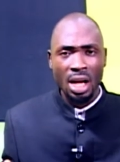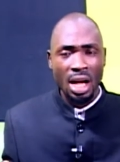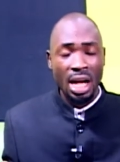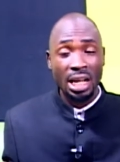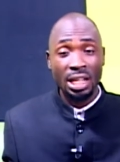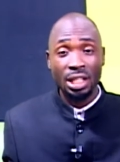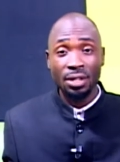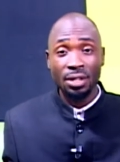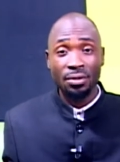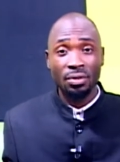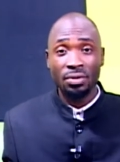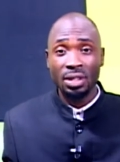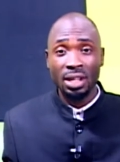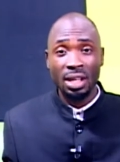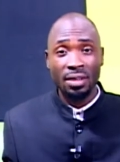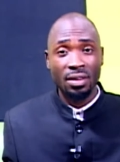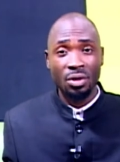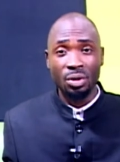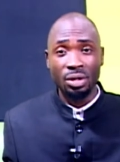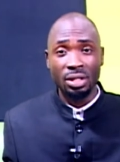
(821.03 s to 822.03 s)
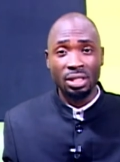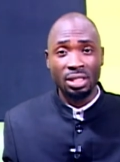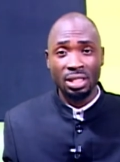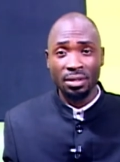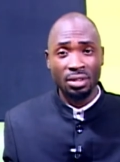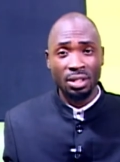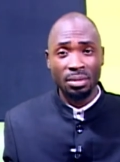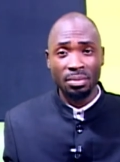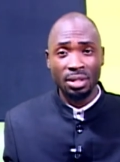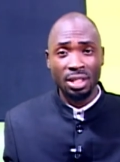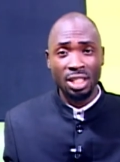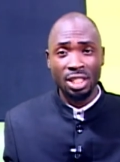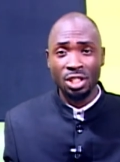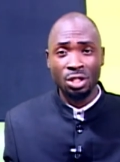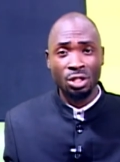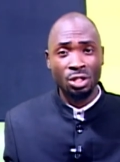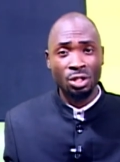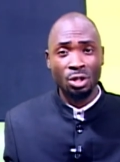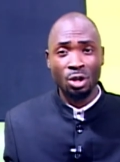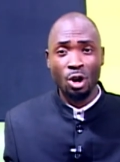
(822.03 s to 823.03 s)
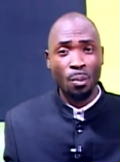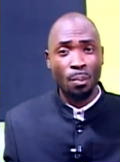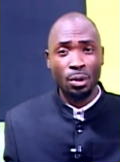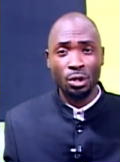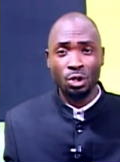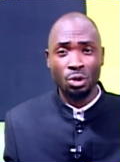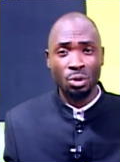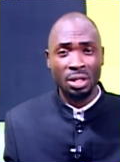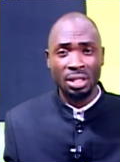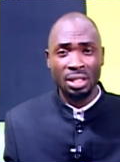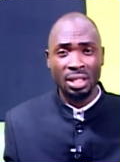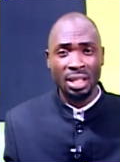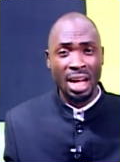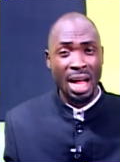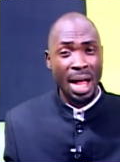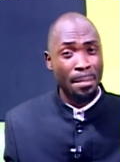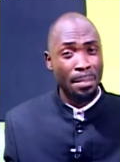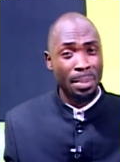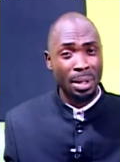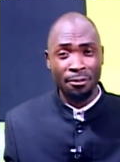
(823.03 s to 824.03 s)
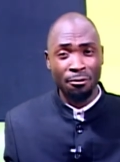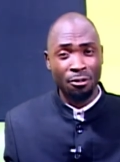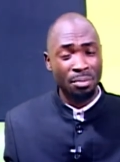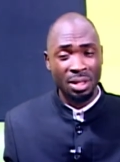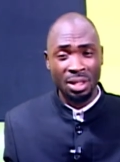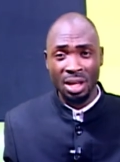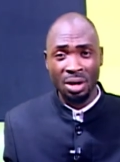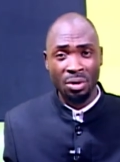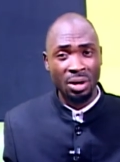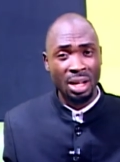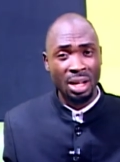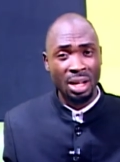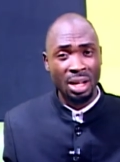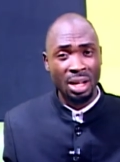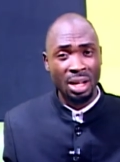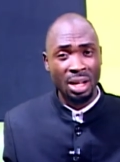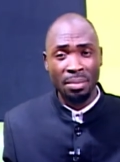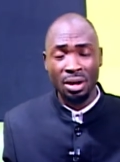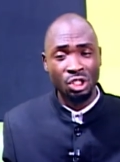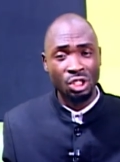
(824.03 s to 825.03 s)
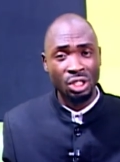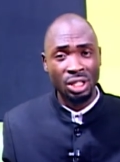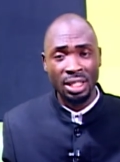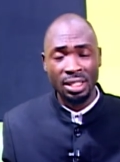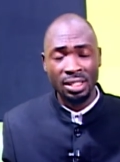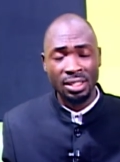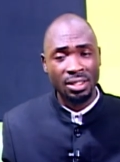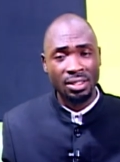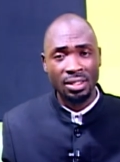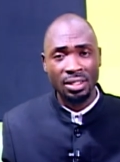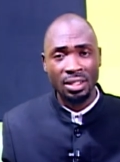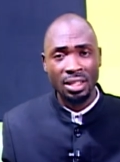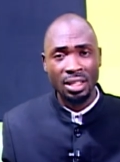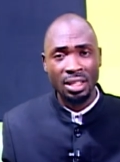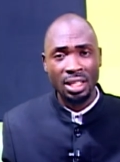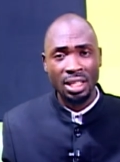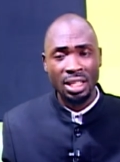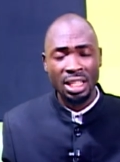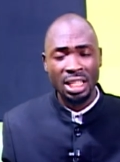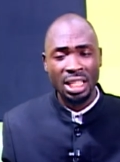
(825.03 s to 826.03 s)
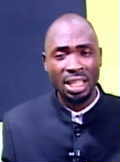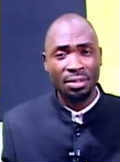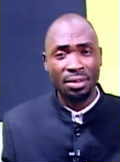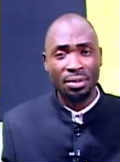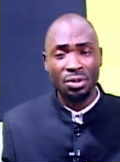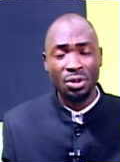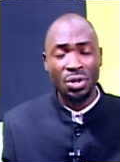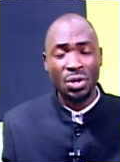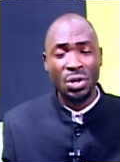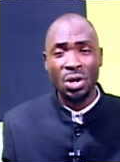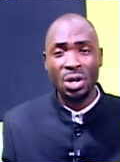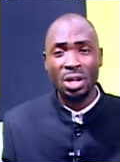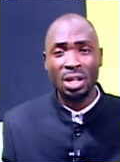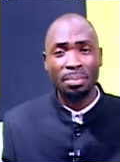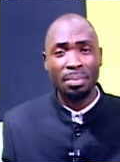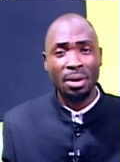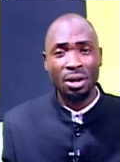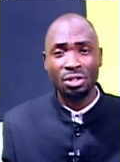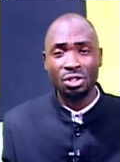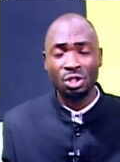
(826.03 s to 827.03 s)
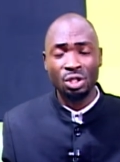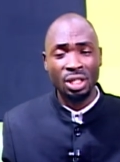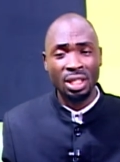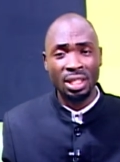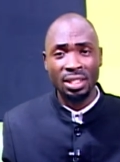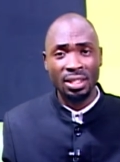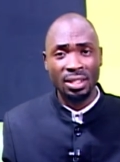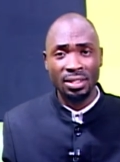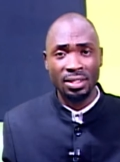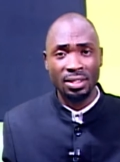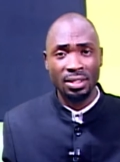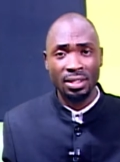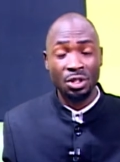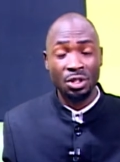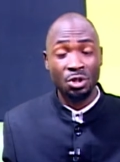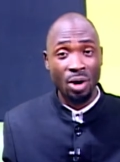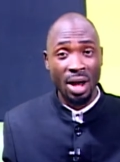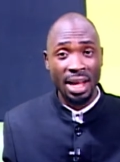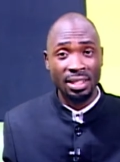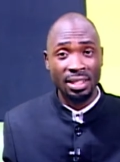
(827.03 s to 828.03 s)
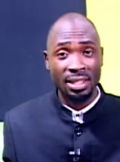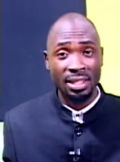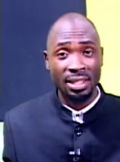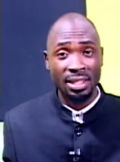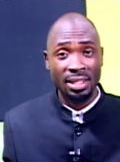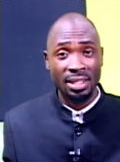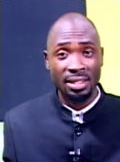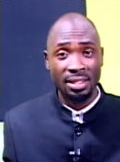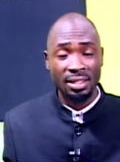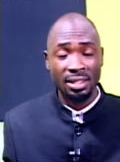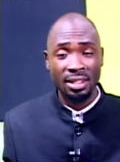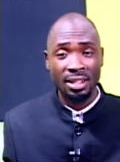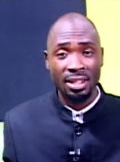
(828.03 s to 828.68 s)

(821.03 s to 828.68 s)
And if you've never received him, this is your opportunity. I believe you've been hearing about Jesus. If you've not heard about Jesus Christ,